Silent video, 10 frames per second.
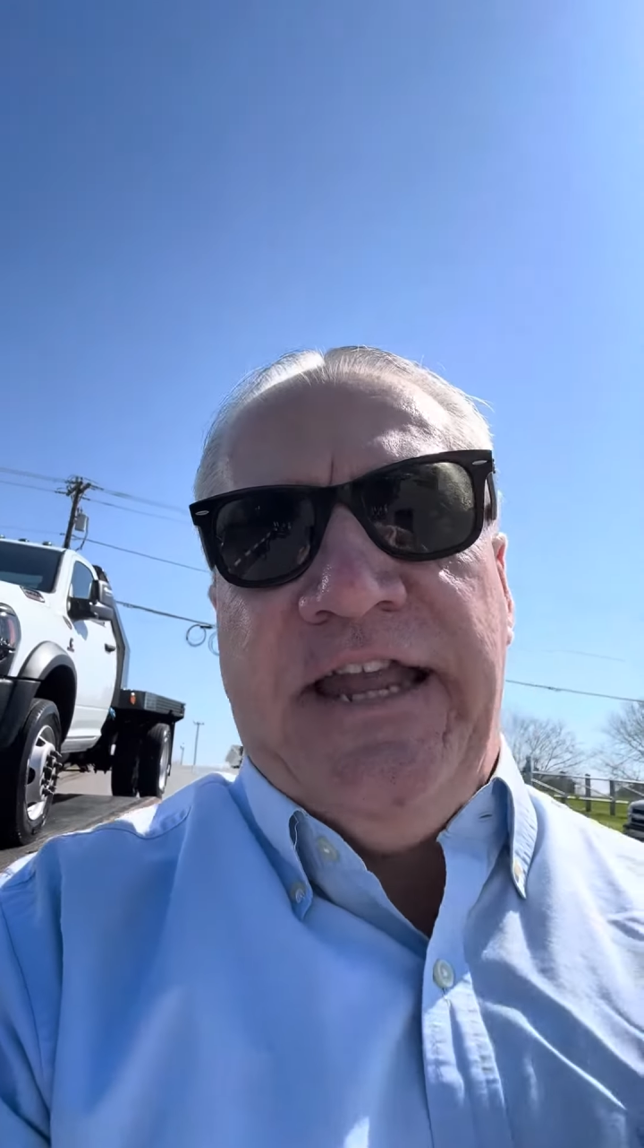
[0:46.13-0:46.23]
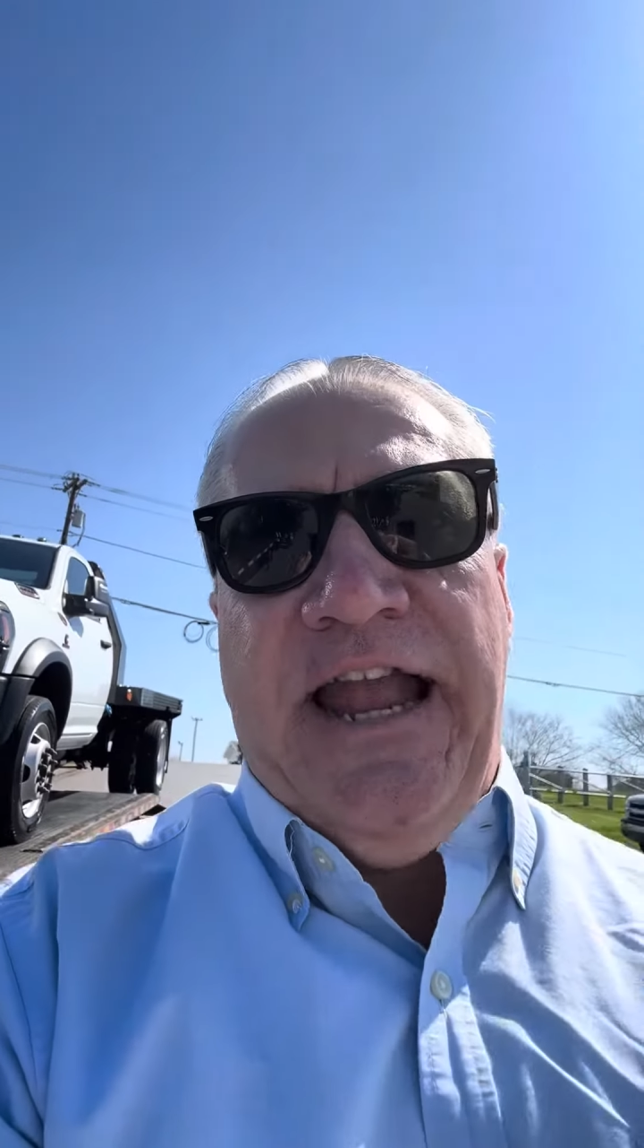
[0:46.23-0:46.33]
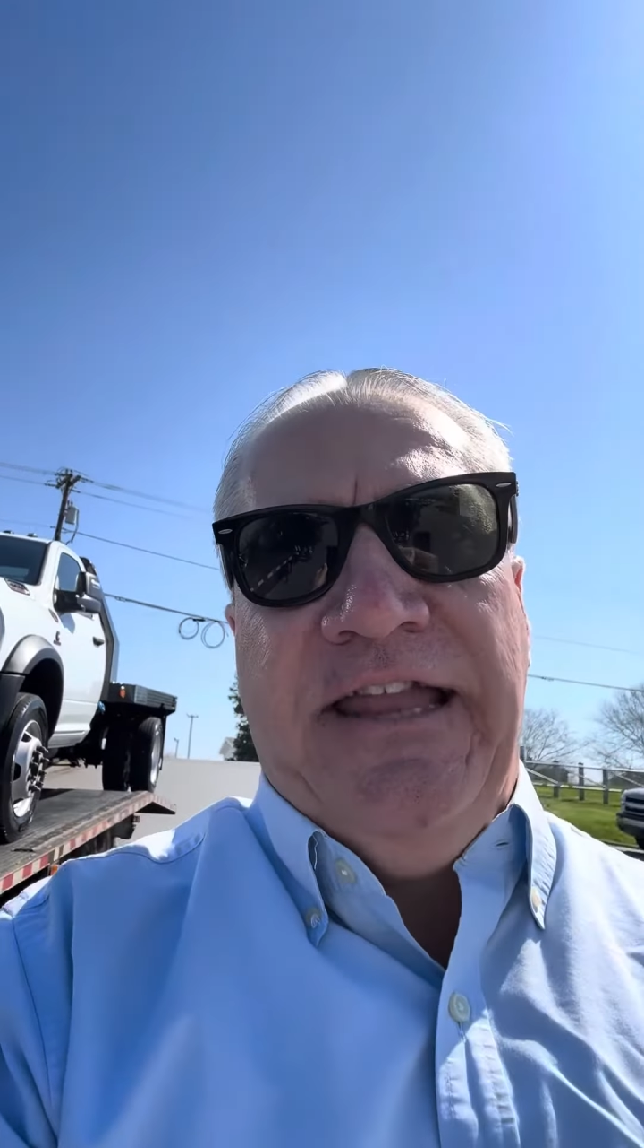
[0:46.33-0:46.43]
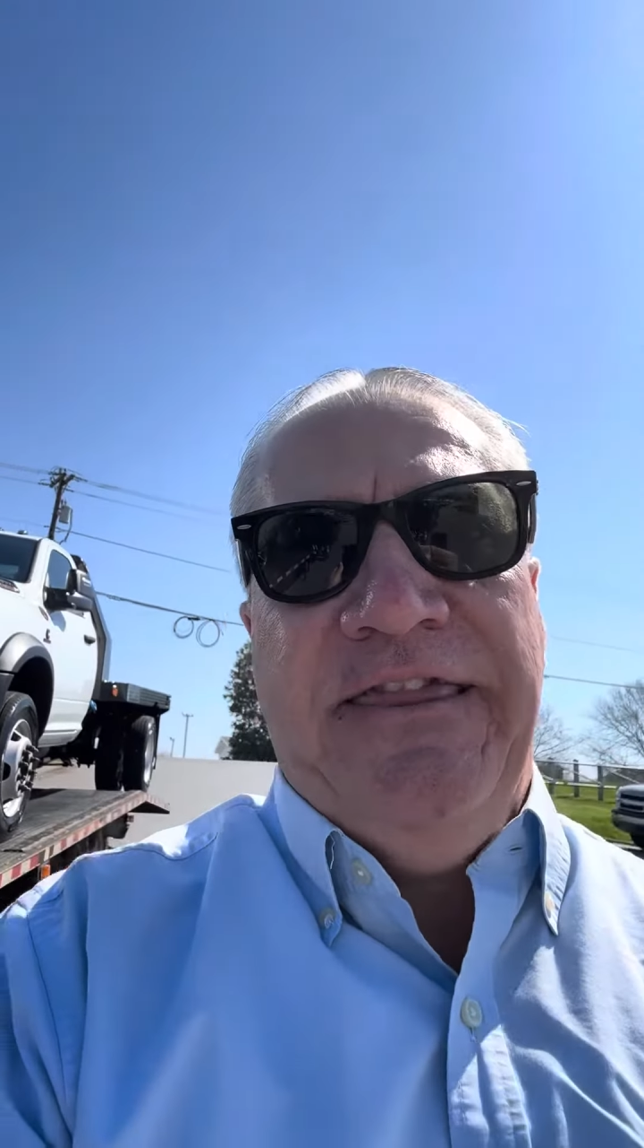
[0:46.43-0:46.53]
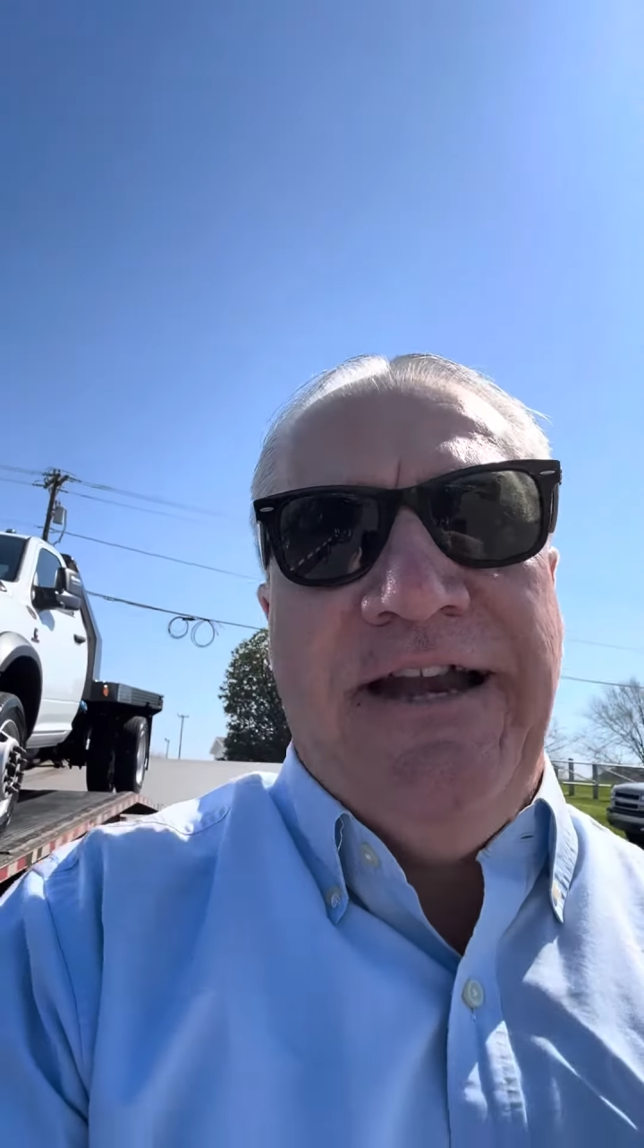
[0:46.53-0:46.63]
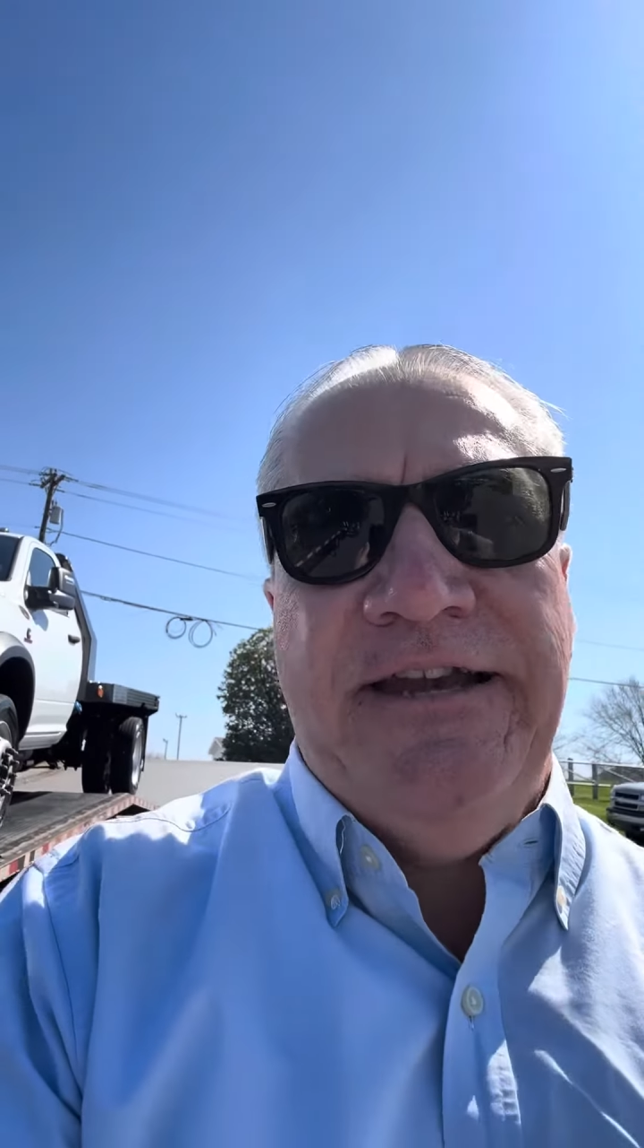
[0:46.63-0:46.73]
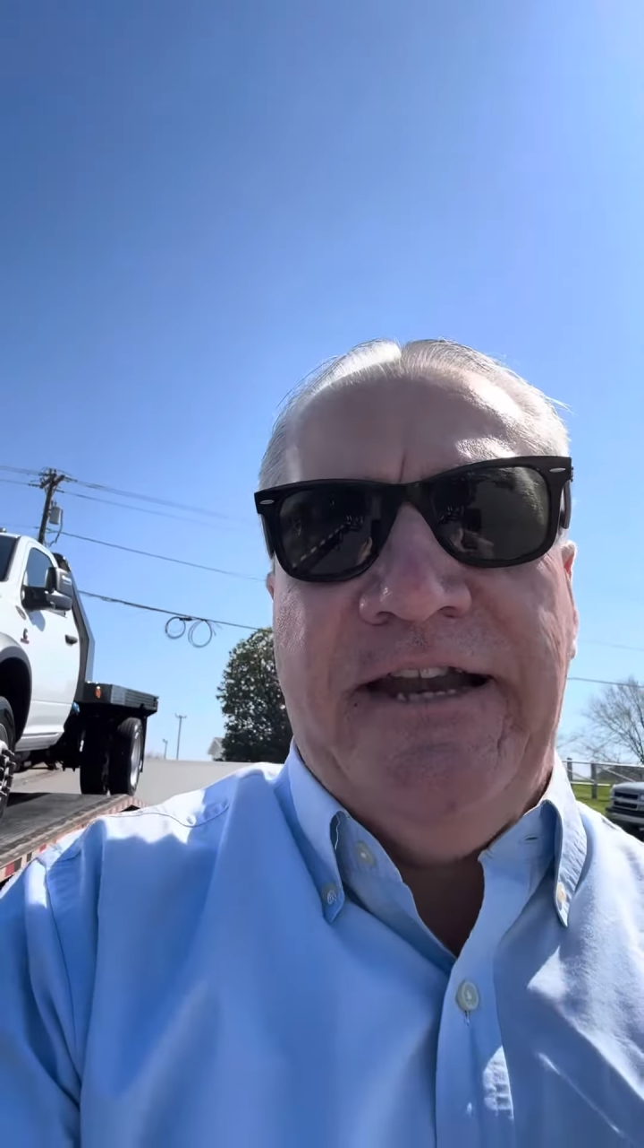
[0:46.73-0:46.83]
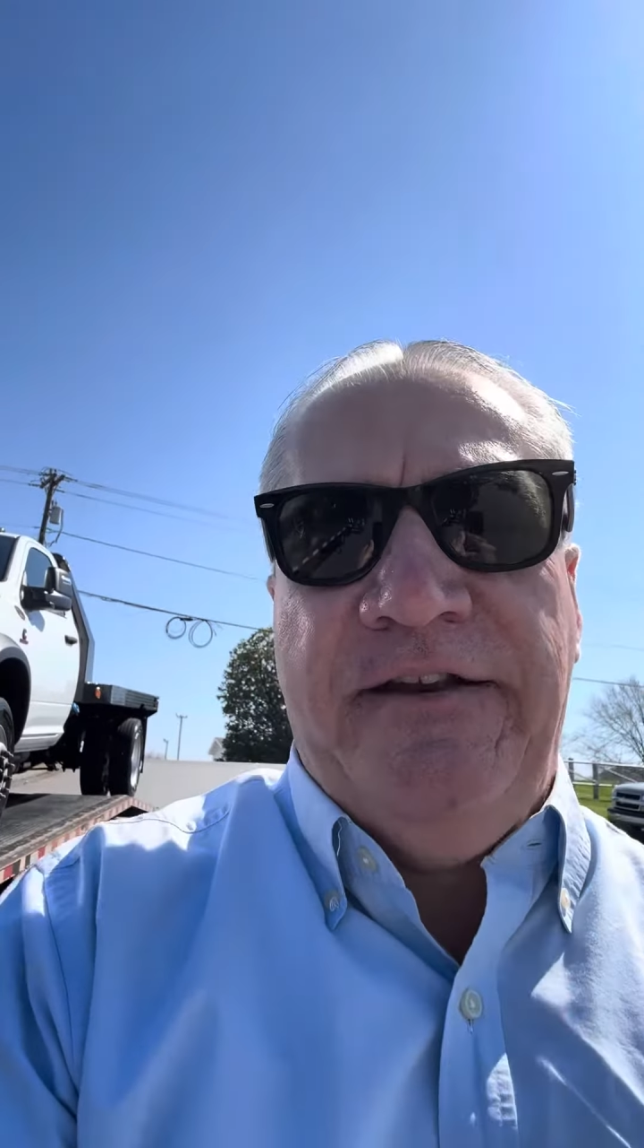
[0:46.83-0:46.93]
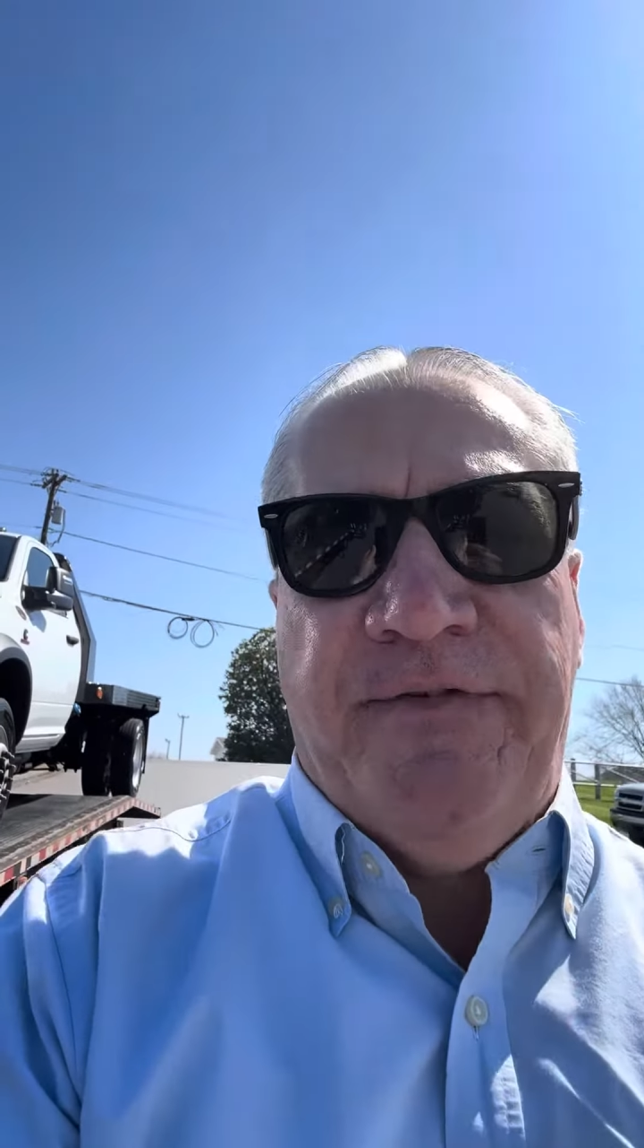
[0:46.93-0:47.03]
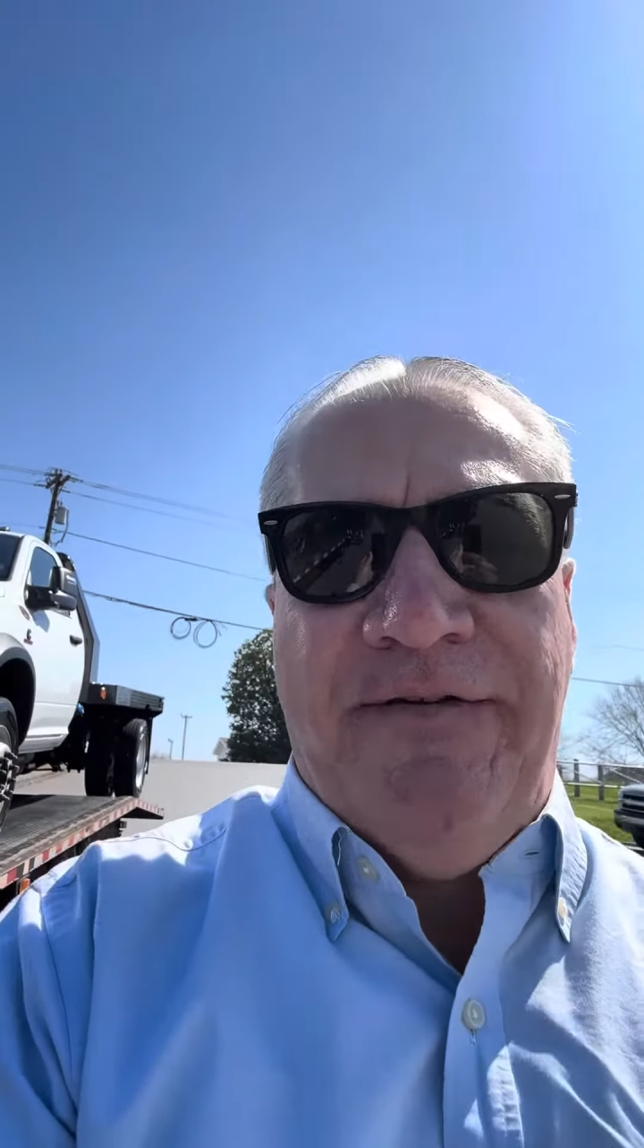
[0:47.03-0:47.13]
They had
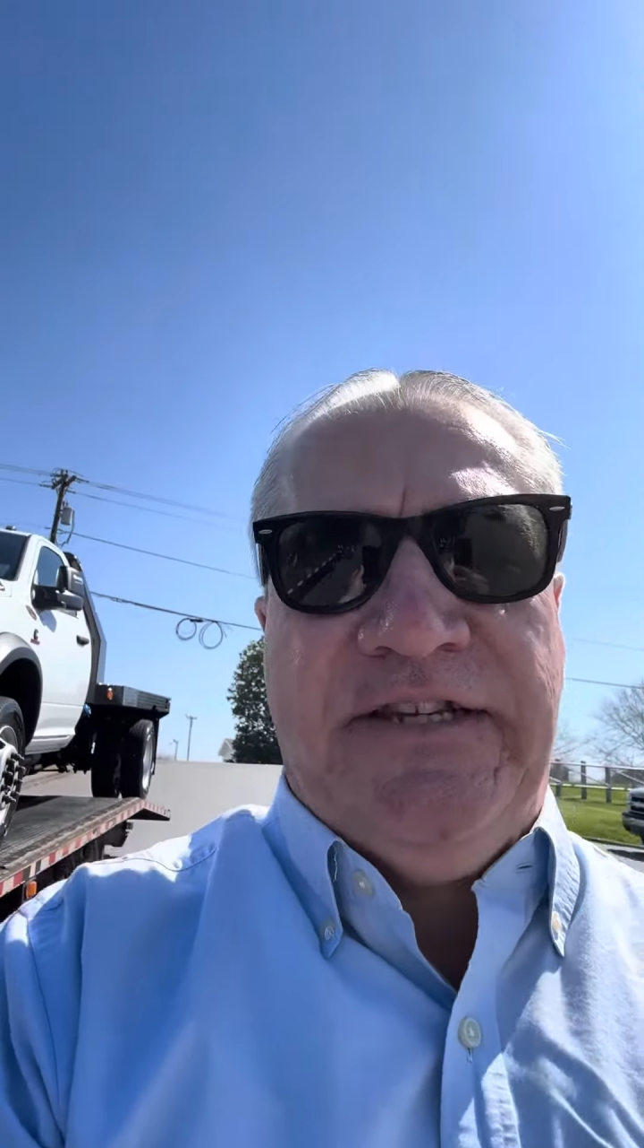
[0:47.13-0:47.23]
995